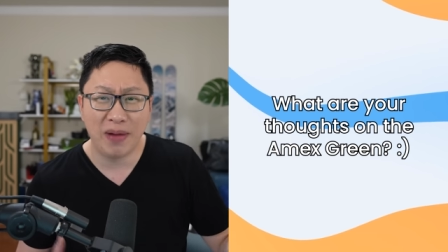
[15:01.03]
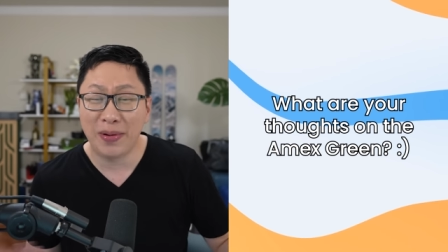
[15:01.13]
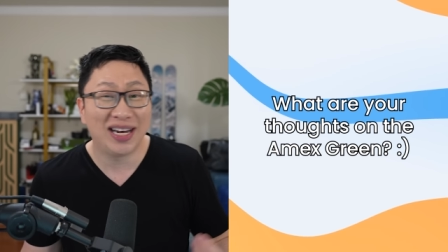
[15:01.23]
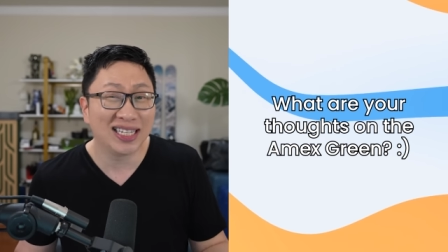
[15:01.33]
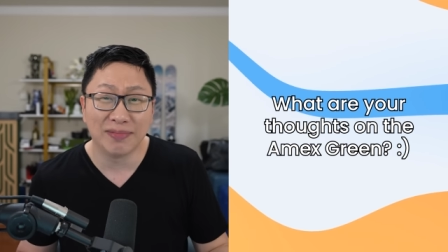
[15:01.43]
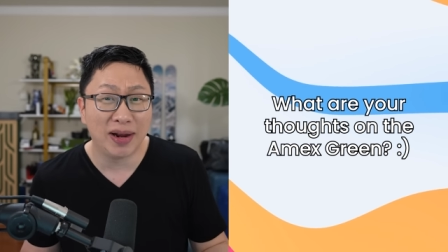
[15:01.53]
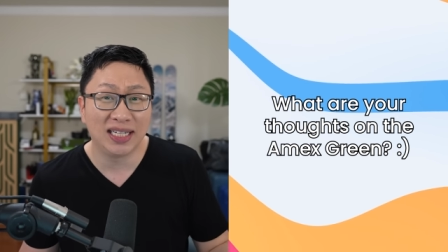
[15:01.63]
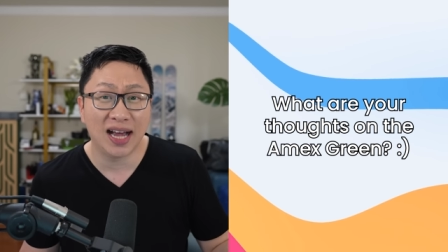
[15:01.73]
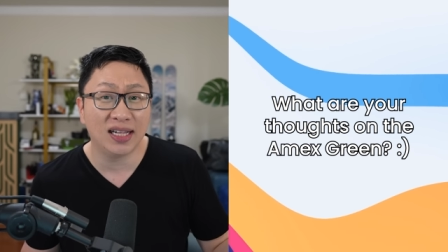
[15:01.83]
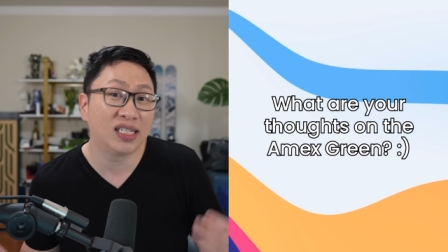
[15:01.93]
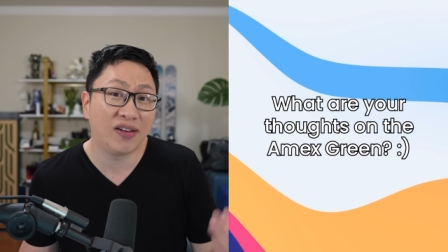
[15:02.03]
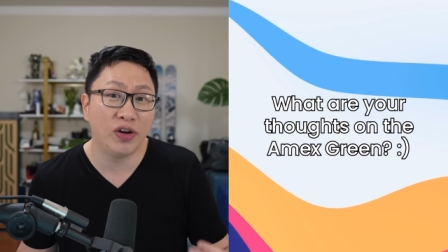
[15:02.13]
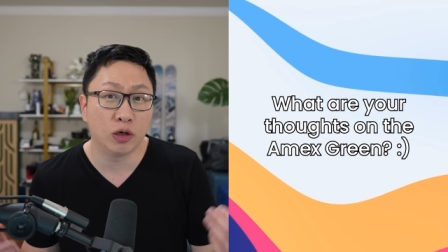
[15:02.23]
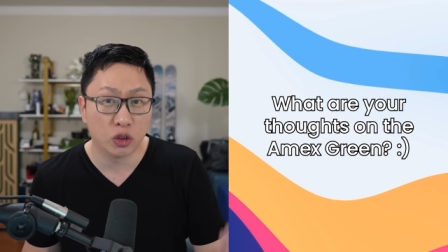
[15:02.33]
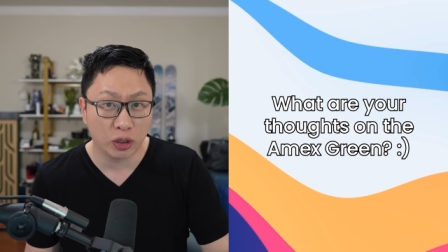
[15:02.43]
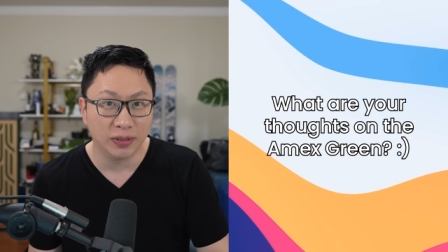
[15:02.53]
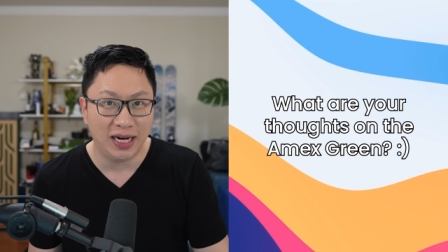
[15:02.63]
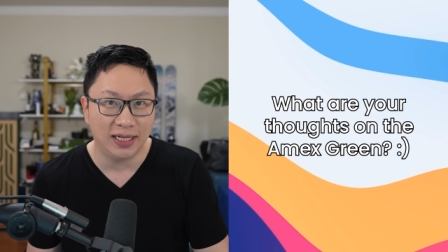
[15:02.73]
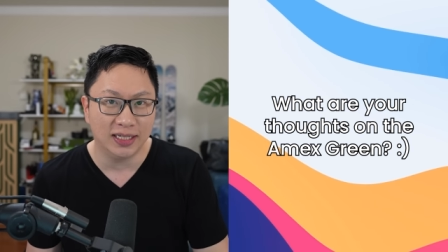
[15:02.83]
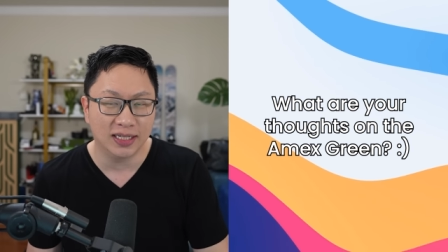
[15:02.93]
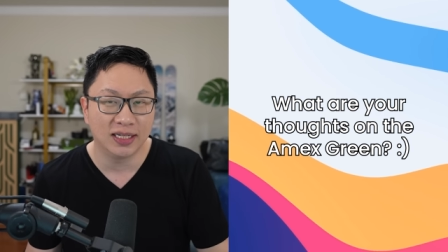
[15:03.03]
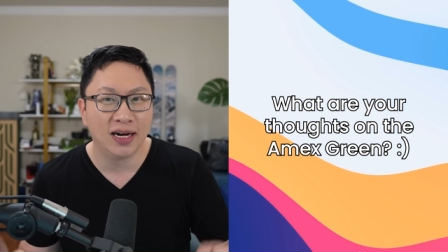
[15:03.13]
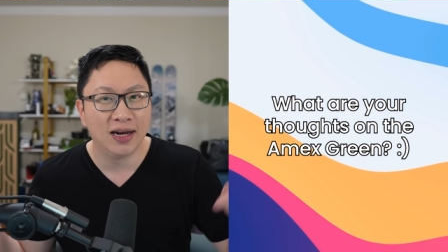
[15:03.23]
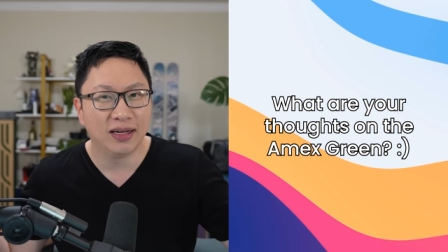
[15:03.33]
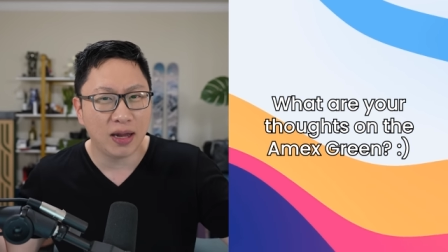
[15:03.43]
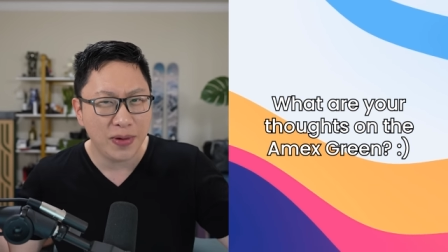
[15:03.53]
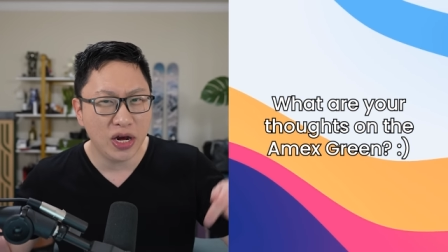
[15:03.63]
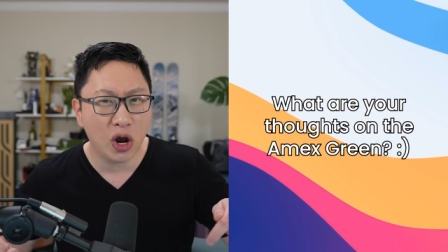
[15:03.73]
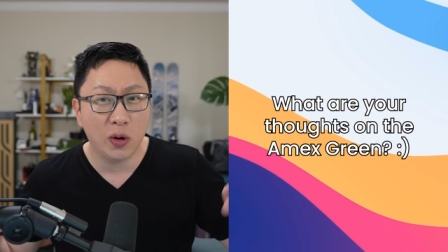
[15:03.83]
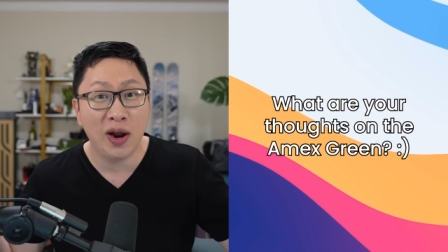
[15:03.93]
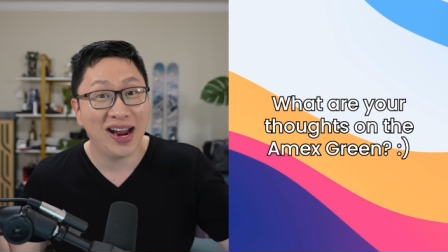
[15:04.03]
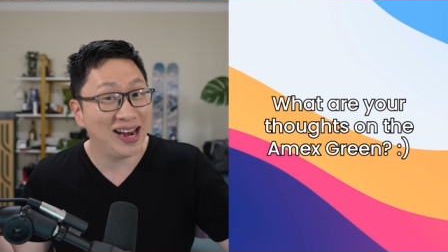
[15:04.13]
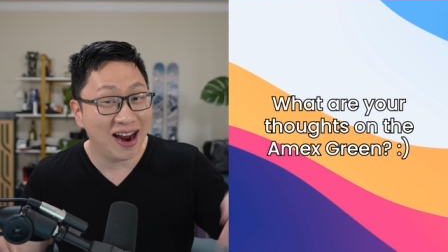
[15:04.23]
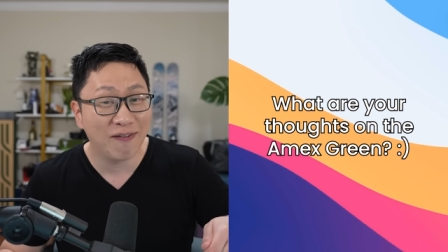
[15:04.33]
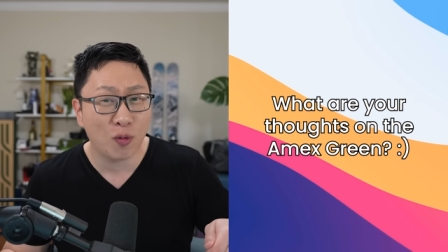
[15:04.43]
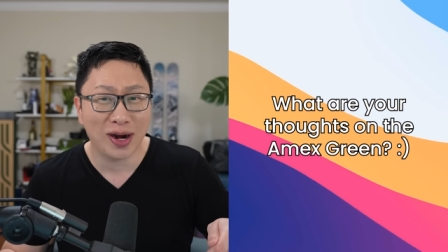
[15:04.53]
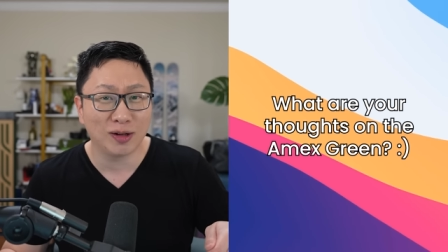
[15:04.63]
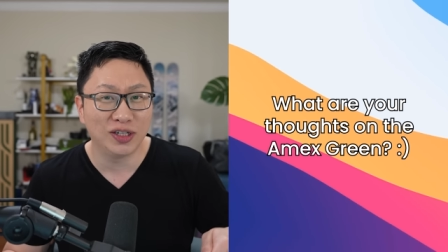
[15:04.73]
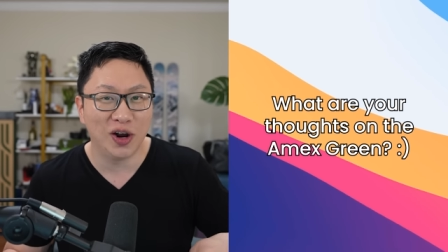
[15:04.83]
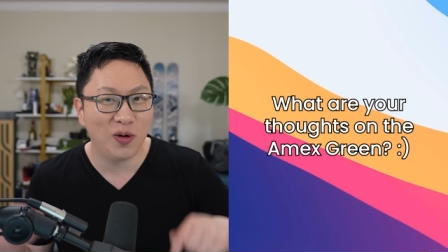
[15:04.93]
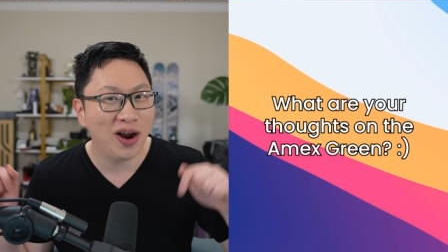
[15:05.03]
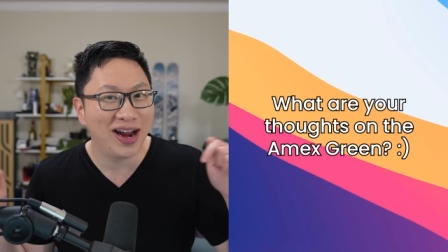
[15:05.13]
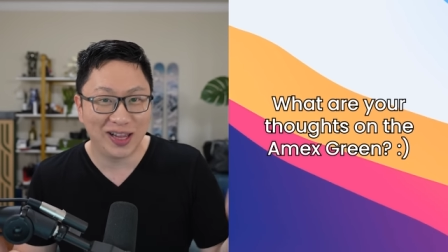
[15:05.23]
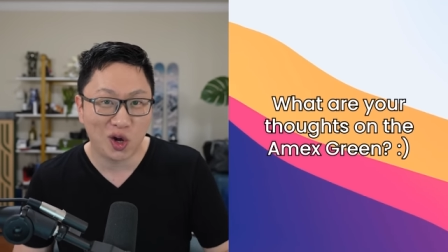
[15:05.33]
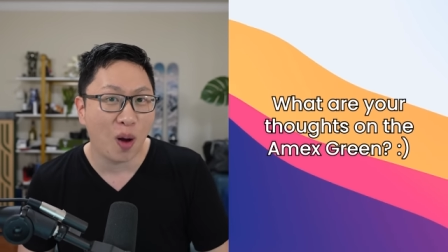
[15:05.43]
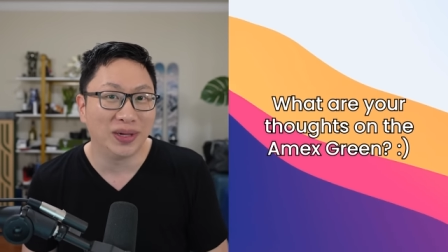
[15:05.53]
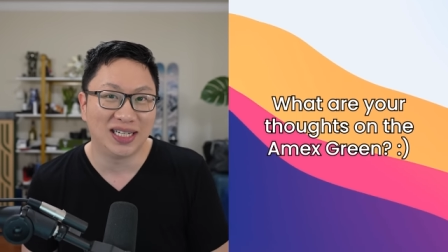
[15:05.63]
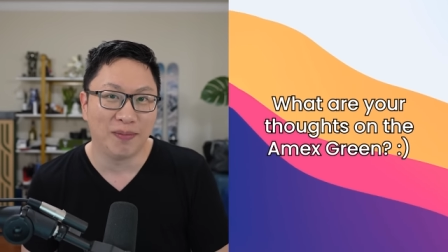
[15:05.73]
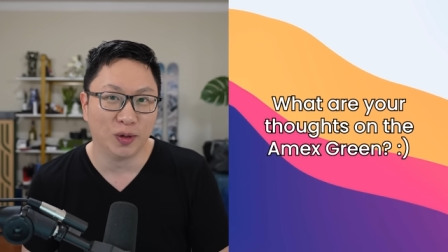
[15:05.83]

maybe it doesn't make sense given your circumstances? Let me know and everyone else know in the comments down